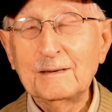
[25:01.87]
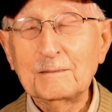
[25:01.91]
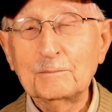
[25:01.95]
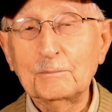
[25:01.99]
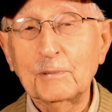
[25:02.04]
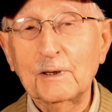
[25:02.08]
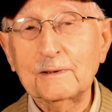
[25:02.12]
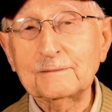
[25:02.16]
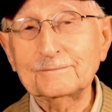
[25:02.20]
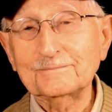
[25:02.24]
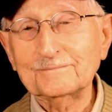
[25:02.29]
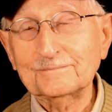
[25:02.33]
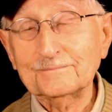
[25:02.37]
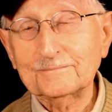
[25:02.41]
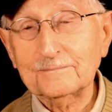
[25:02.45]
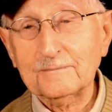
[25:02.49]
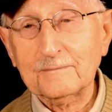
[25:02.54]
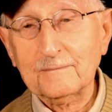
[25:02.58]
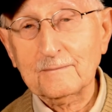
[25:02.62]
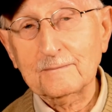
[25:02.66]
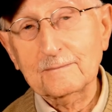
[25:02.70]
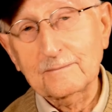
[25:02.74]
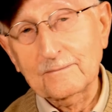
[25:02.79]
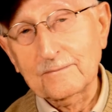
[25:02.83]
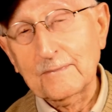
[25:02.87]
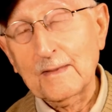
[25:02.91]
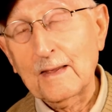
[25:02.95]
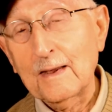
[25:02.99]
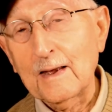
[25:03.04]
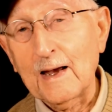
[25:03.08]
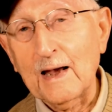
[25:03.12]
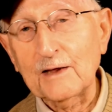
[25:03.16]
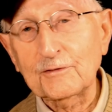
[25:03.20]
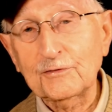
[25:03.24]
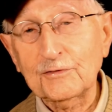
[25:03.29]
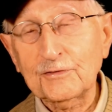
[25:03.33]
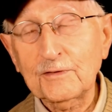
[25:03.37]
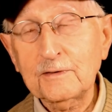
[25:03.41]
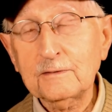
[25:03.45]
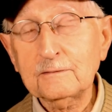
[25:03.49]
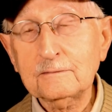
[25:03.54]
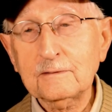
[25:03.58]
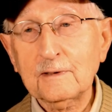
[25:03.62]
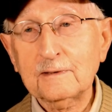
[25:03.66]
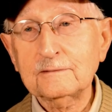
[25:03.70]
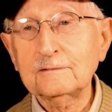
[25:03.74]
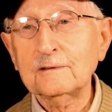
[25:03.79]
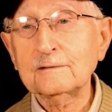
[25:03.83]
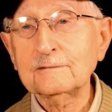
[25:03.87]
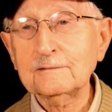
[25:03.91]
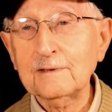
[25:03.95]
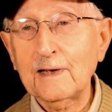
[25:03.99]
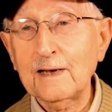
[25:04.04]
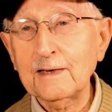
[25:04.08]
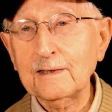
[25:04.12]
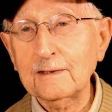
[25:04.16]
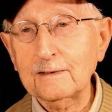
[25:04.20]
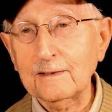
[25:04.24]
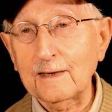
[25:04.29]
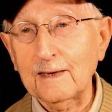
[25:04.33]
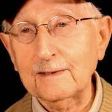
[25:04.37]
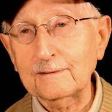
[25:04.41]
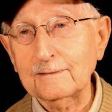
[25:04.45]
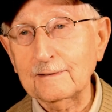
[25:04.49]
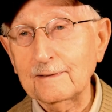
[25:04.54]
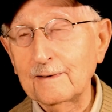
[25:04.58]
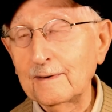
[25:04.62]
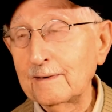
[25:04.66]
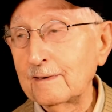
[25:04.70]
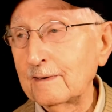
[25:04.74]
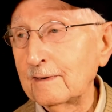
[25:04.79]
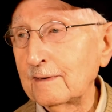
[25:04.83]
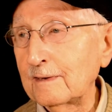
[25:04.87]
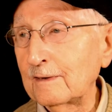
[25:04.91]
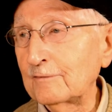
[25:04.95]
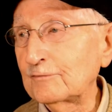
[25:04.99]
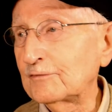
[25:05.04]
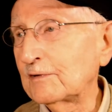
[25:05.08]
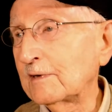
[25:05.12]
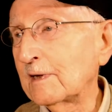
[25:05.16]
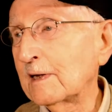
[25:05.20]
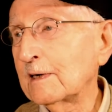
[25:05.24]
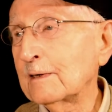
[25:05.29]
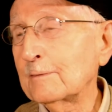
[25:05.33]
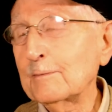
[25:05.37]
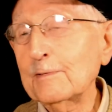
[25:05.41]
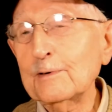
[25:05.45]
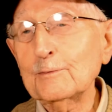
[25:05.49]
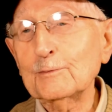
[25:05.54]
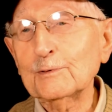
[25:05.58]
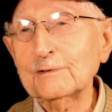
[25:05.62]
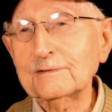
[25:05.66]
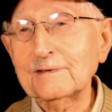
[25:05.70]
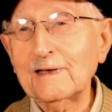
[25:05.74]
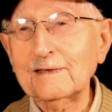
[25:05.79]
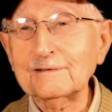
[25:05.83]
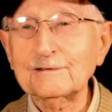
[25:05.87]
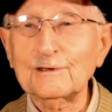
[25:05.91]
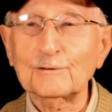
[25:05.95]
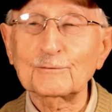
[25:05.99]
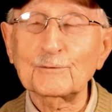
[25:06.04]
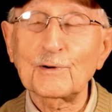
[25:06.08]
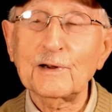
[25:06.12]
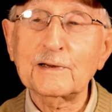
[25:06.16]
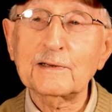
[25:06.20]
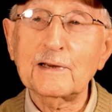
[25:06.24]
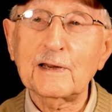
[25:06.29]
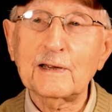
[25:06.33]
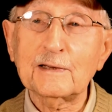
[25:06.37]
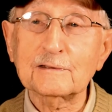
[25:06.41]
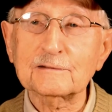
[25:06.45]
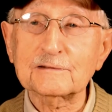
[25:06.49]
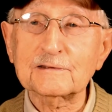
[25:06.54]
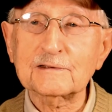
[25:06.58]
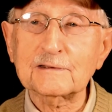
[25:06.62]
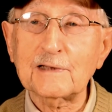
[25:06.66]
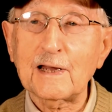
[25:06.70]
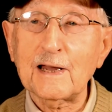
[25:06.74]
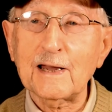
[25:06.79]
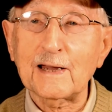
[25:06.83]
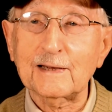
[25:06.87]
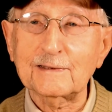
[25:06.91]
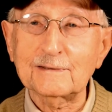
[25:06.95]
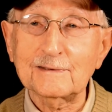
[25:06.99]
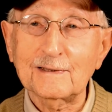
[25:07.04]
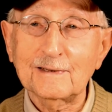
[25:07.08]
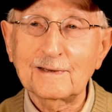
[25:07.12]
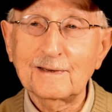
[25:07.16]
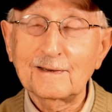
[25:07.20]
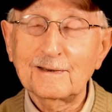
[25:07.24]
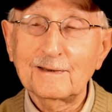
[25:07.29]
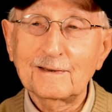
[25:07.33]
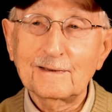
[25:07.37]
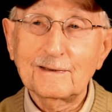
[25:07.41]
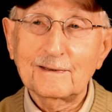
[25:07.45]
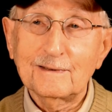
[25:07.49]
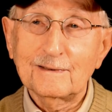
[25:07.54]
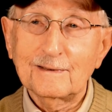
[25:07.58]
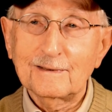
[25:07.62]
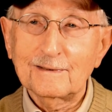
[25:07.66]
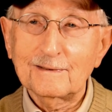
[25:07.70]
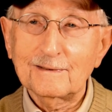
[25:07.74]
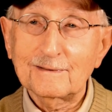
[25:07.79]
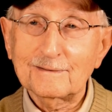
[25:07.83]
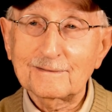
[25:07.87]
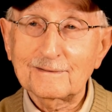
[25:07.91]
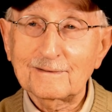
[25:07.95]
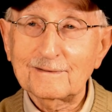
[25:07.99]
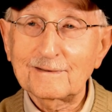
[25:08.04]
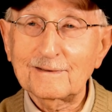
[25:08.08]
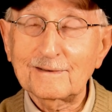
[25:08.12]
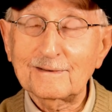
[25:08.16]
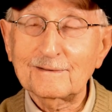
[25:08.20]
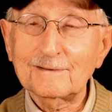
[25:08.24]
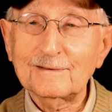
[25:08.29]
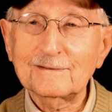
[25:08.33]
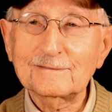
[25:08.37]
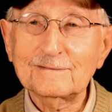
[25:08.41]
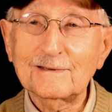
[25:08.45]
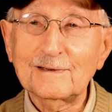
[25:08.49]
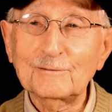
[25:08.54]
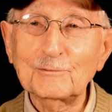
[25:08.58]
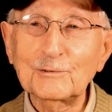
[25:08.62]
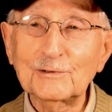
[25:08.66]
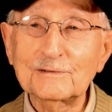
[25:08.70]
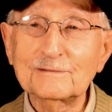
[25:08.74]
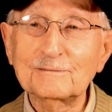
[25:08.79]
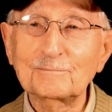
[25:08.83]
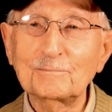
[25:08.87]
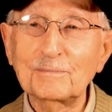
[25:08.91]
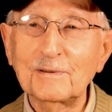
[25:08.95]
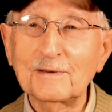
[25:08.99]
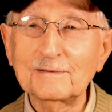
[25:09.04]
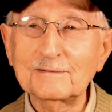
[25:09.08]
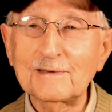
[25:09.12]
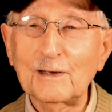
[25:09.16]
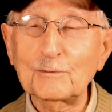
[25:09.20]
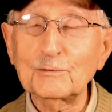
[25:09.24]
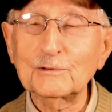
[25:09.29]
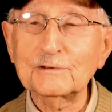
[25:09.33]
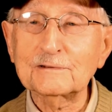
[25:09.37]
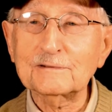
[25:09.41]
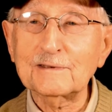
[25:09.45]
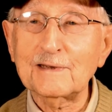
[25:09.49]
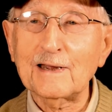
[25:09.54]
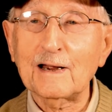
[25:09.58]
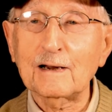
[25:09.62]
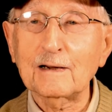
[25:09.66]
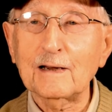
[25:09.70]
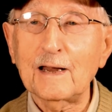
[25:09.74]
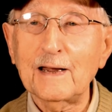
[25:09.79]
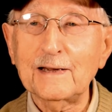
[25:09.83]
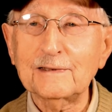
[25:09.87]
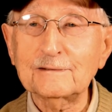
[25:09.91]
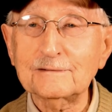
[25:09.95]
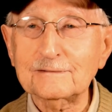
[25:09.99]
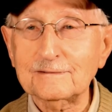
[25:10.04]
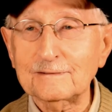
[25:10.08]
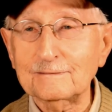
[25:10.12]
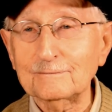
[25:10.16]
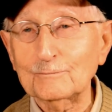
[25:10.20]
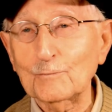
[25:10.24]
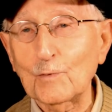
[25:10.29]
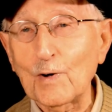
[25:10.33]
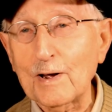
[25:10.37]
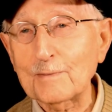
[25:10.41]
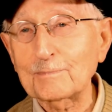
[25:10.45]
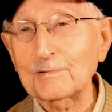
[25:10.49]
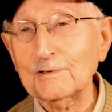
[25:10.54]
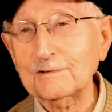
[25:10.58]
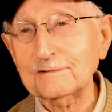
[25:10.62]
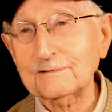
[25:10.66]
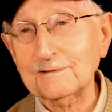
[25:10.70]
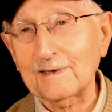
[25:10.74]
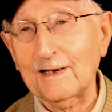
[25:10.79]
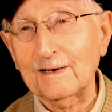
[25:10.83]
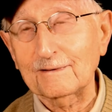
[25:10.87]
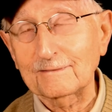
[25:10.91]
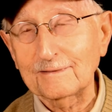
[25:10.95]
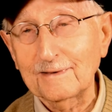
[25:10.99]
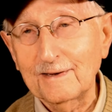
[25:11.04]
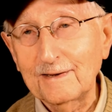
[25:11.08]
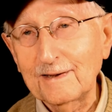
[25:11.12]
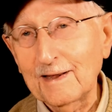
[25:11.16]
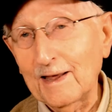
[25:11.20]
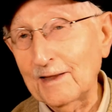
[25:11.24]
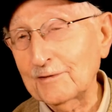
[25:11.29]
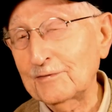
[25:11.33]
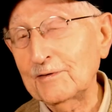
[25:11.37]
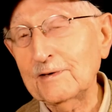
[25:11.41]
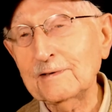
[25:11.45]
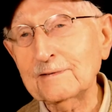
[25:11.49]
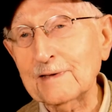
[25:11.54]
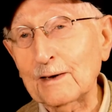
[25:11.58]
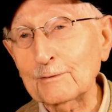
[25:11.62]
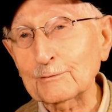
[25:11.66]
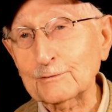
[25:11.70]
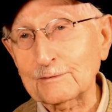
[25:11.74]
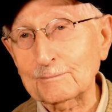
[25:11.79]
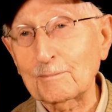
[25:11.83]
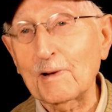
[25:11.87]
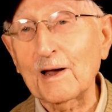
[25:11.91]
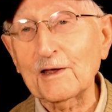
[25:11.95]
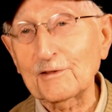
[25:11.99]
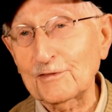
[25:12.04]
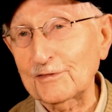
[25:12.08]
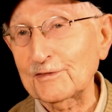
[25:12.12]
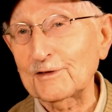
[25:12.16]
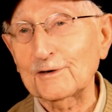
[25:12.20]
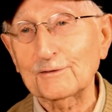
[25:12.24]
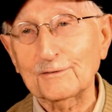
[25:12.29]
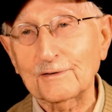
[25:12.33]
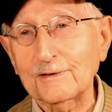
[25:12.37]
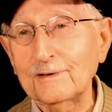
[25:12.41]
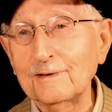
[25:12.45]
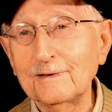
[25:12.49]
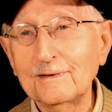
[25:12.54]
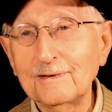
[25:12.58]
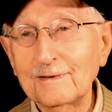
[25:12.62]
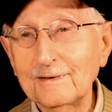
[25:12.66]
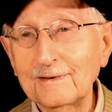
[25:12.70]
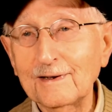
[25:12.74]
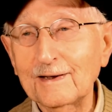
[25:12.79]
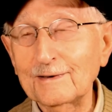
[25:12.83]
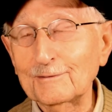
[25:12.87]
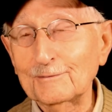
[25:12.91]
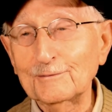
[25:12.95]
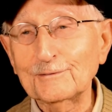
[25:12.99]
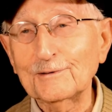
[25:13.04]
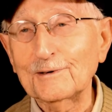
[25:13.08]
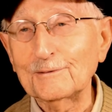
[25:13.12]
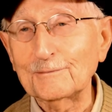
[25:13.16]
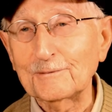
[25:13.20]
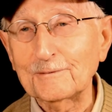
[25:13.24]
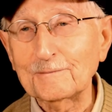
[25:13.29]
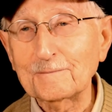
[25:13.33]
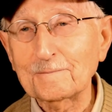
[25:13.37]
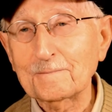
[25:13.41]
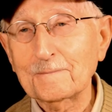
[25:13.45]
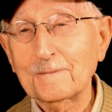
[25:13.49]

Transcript: But I think they decided that if the enemy was at the right-hand side, they would see our lights and wipe us out. I think that was my theory. I don't know.